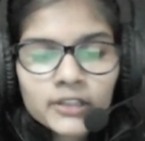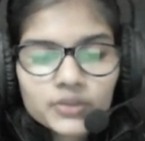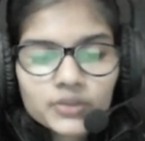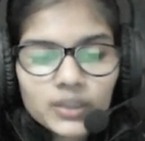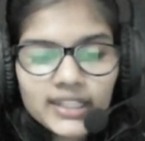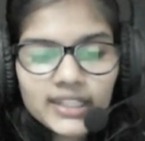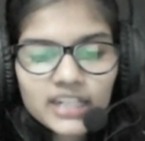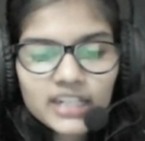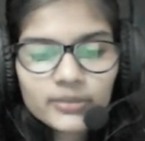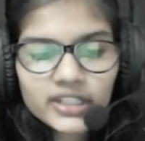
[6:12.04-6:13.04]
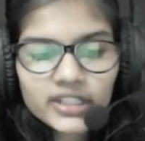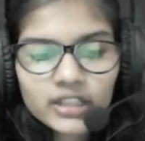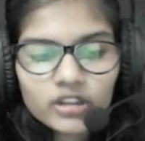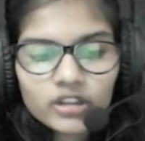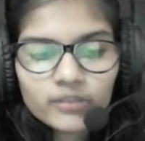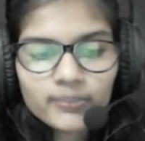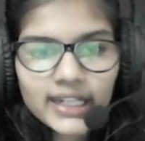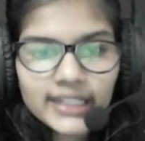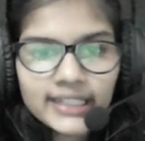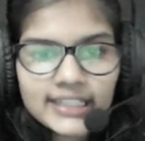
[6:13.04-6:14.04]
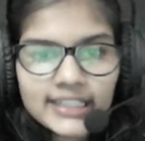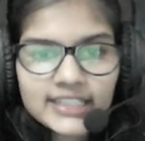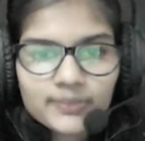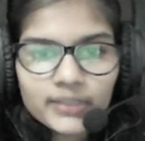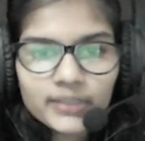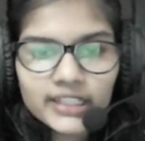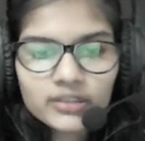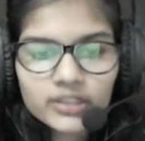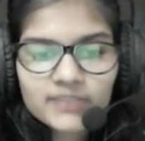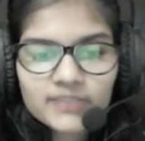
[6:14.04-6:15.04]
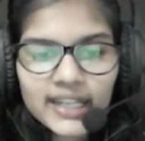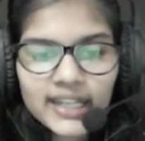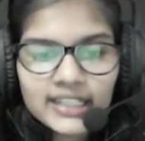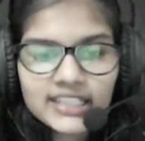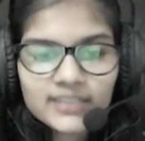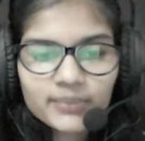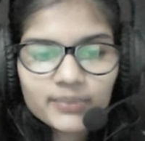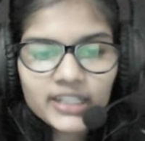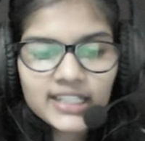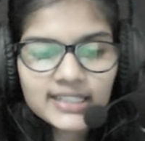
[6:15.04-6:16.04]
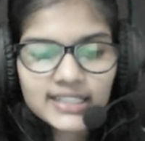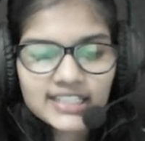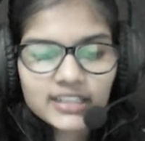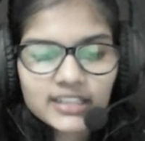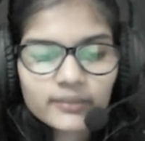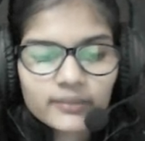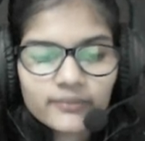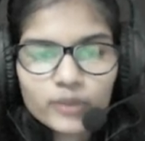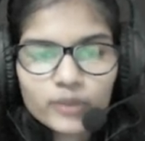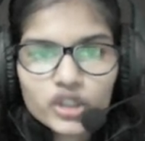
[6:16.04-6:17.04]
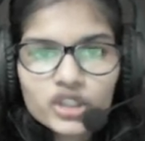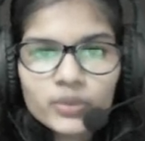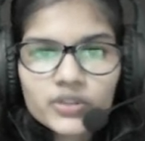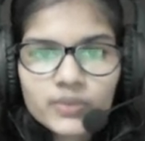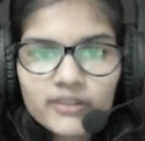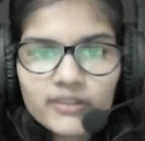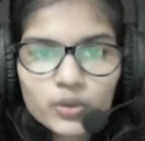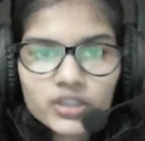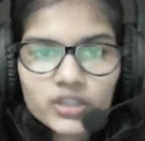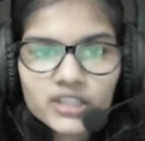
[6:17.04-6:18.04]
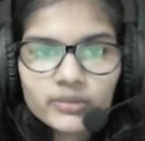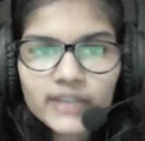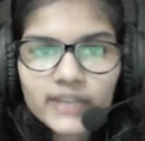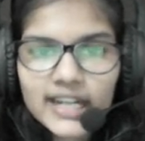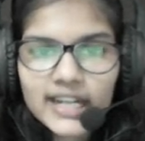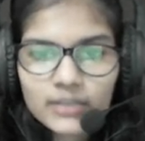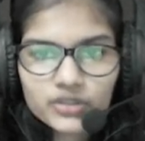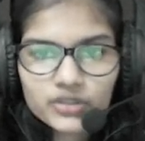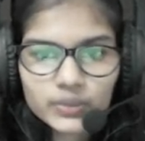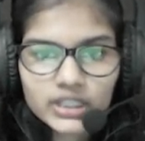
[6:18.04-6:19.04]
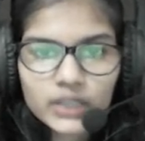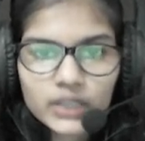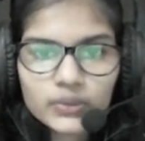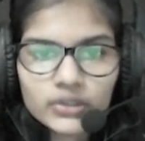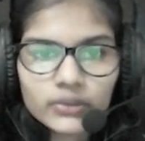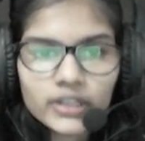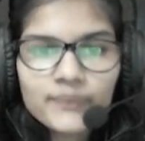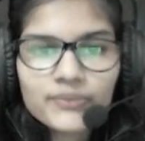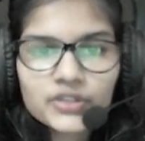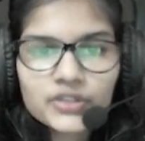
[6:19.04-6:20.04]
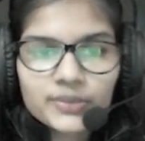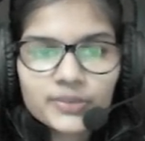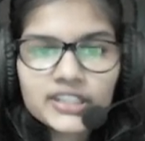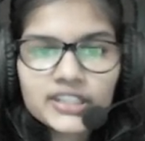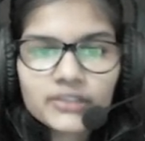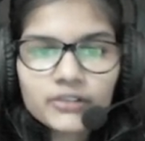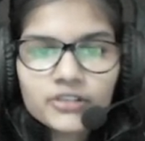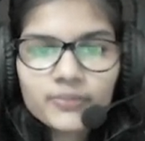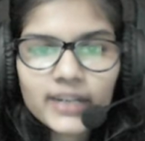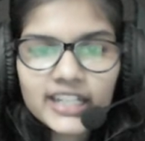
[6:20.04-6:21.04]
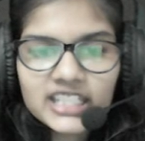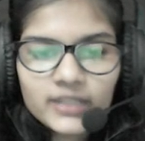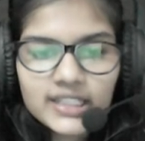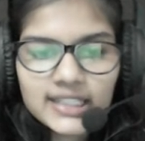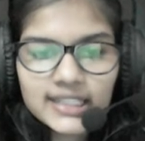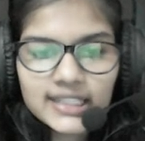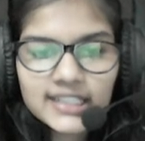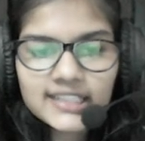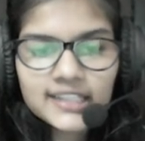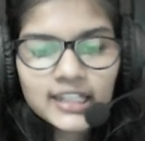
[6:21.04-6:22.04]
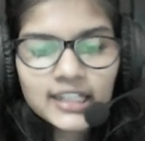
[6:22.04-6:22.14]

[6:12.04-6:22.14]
So let's I'll be checking out pyspeed. Okay, this pyspeed module which we have imported above, that I'm just using out here. Okay, so speed is equal to pyspeedtest,